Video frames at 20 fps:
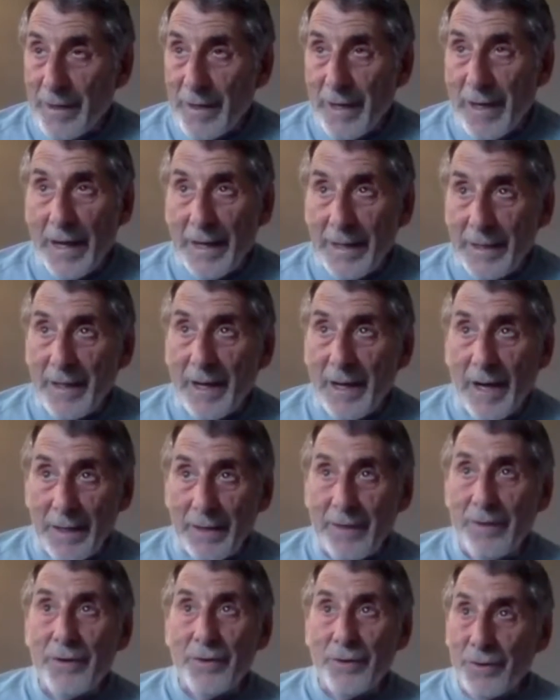I
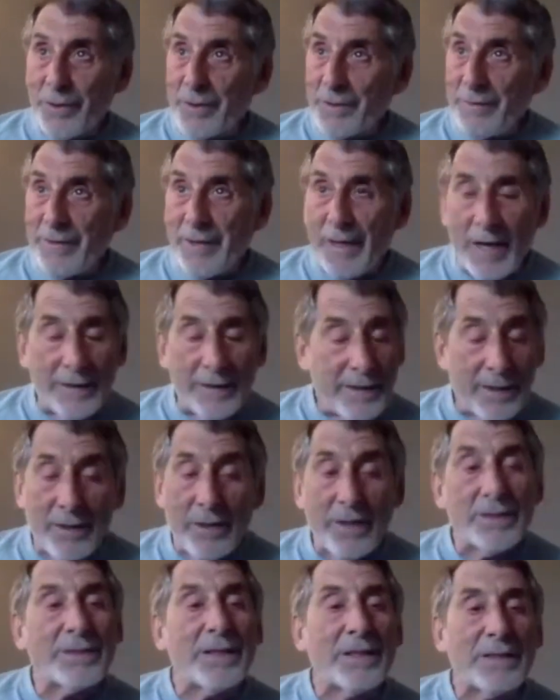literally I take,
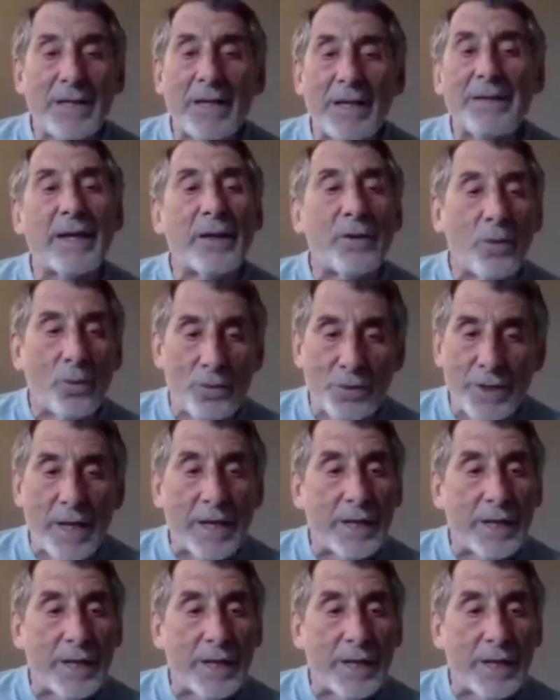let's say I take a cold shower.